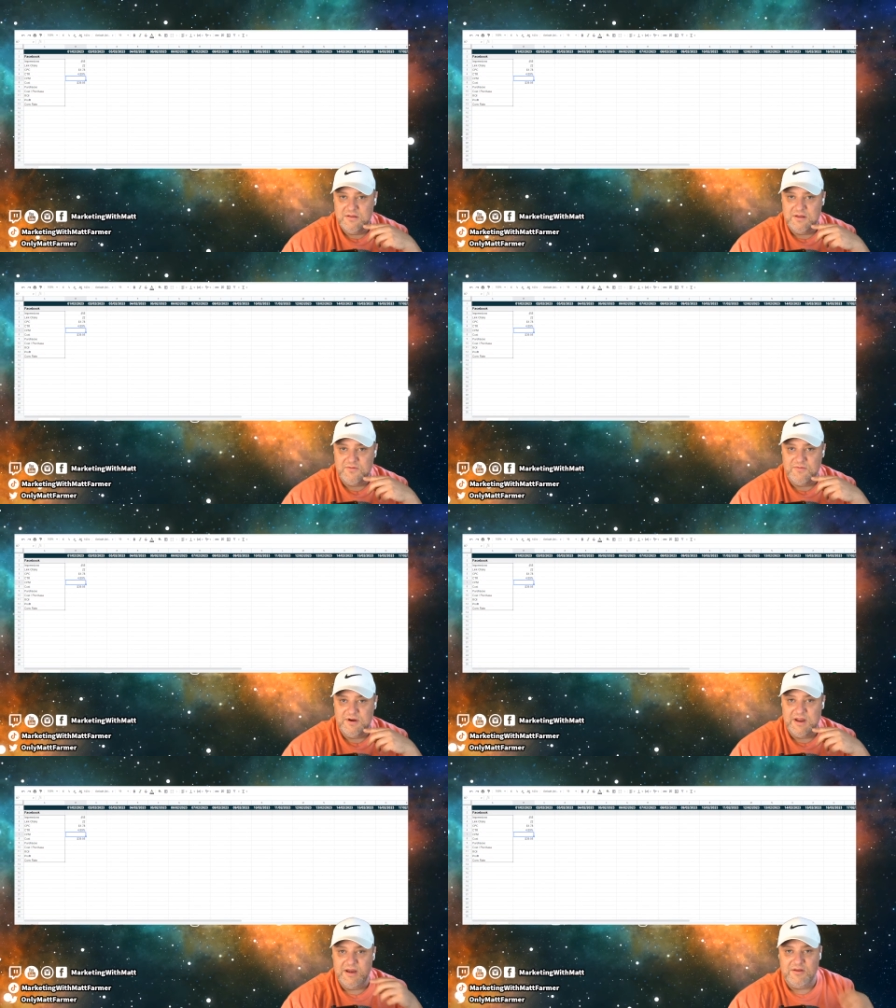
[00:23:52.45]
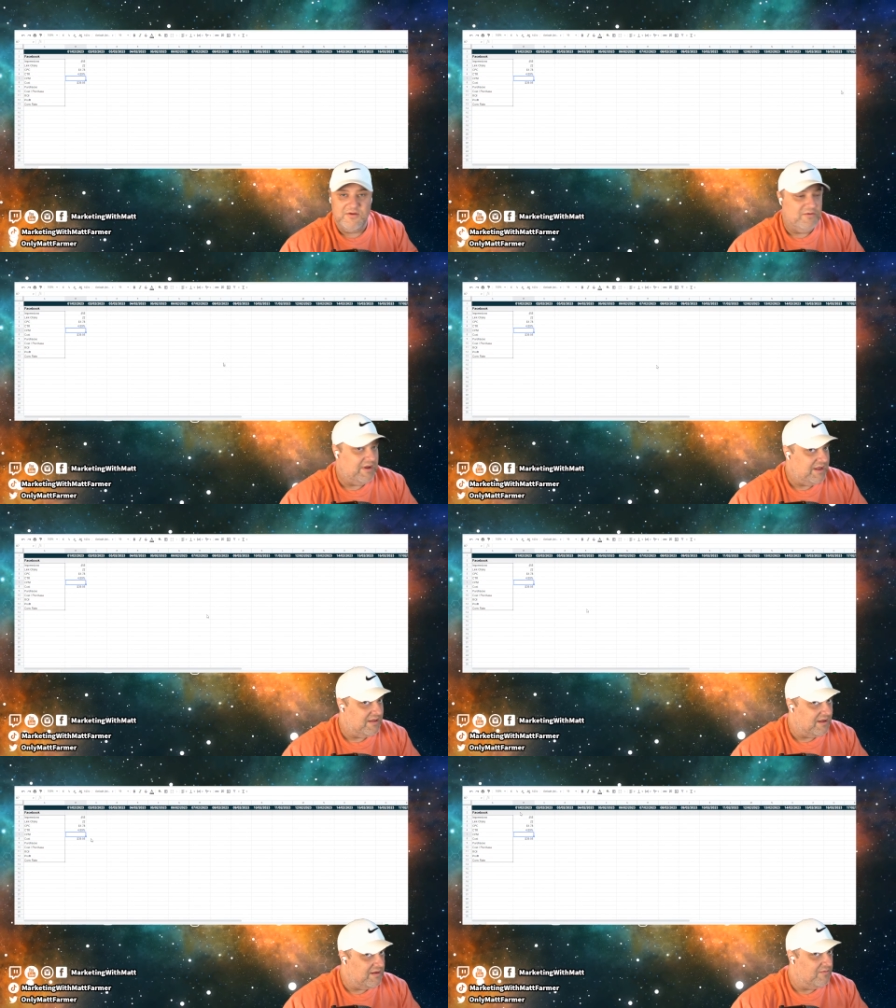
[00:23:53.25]
This one ain't so
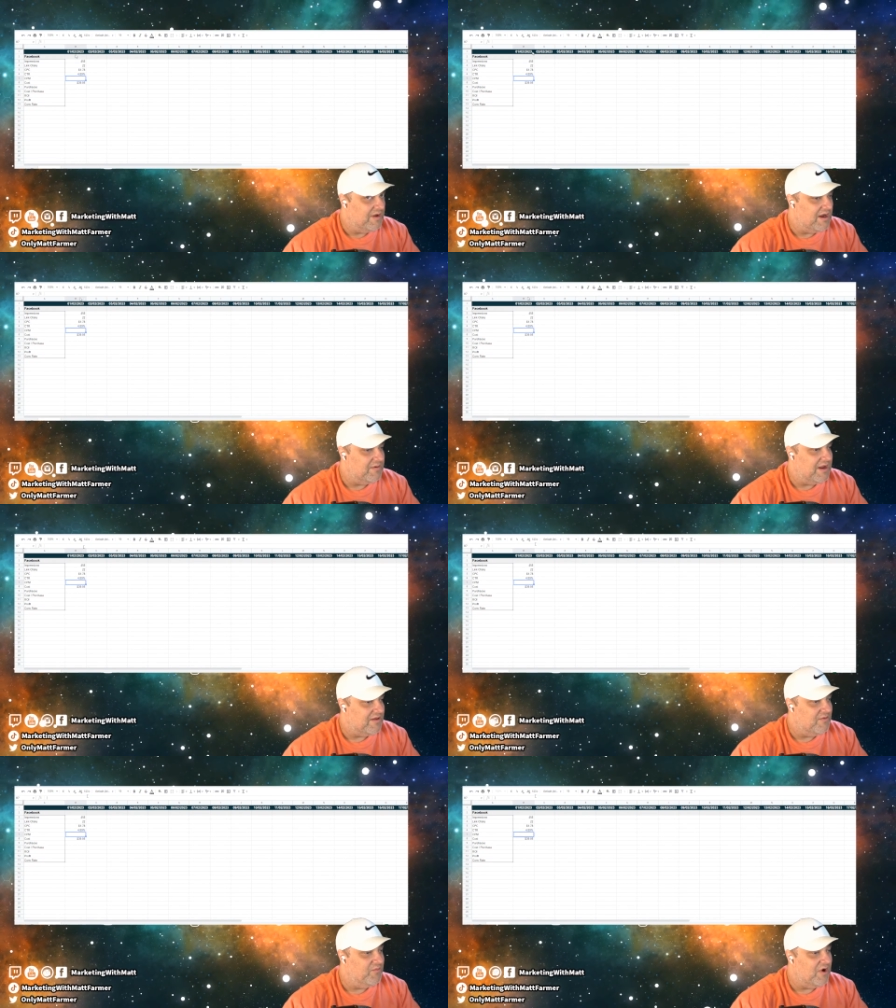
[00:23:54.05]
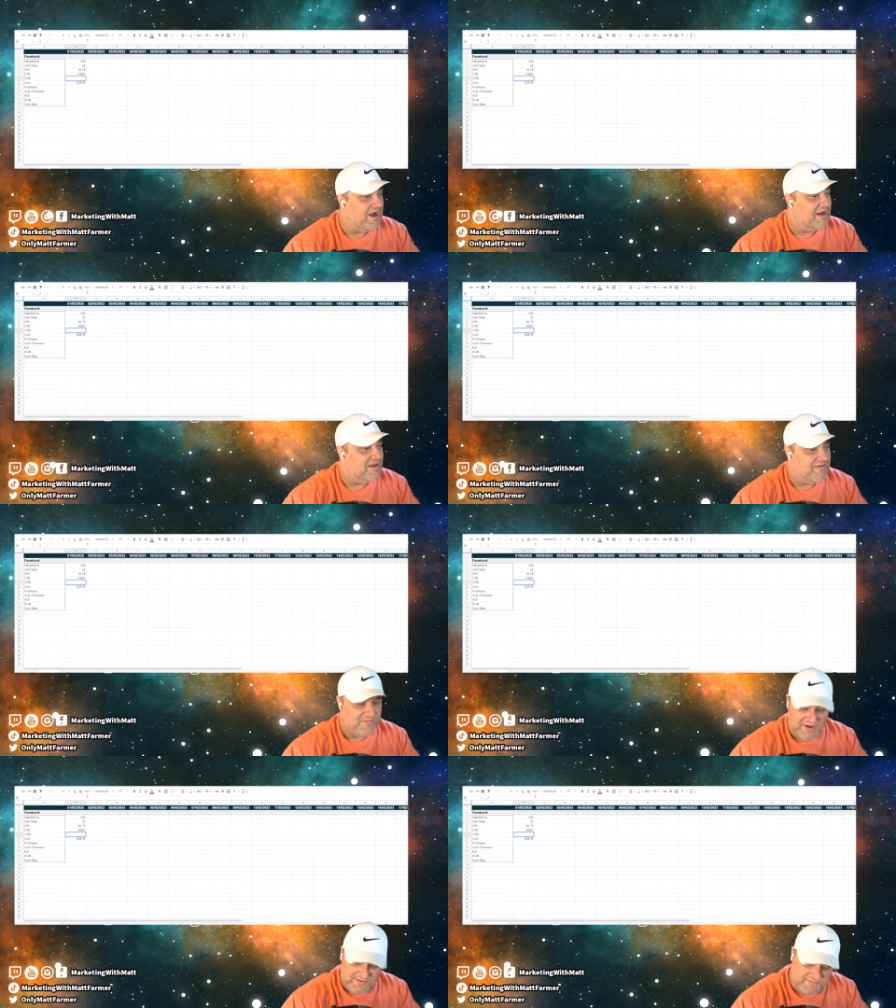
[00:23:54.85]
easy. We got to get some brackets
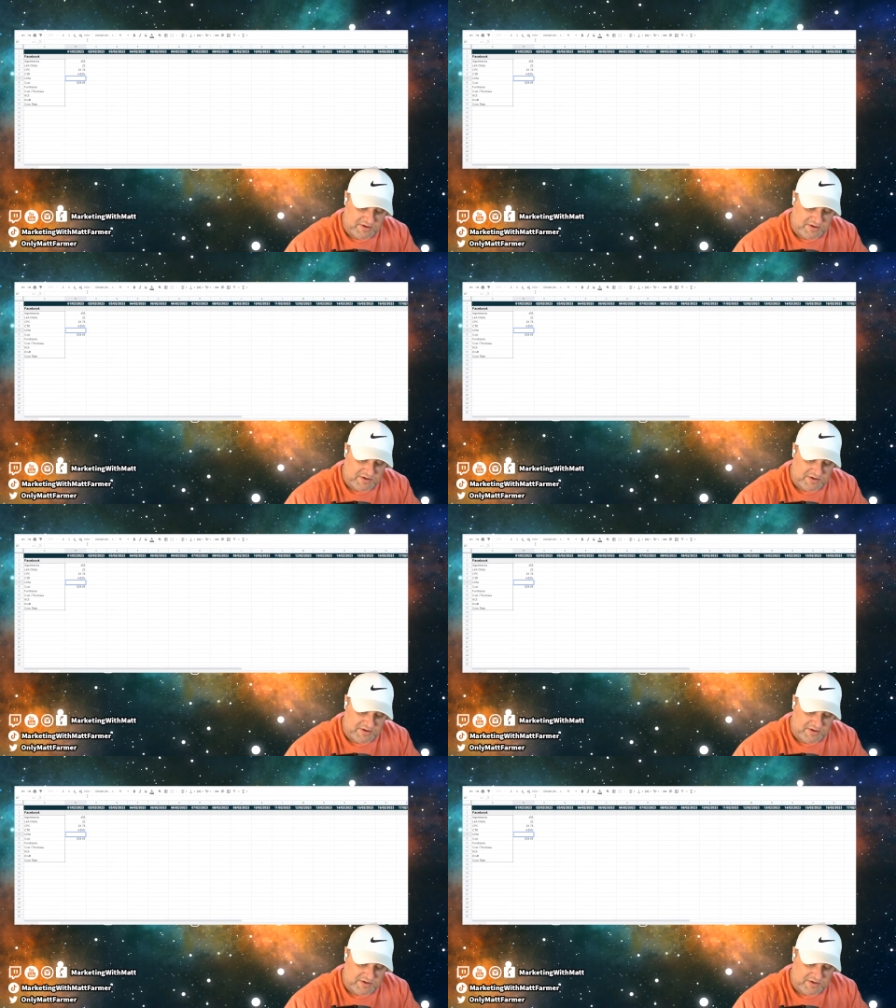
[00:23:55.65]
involved.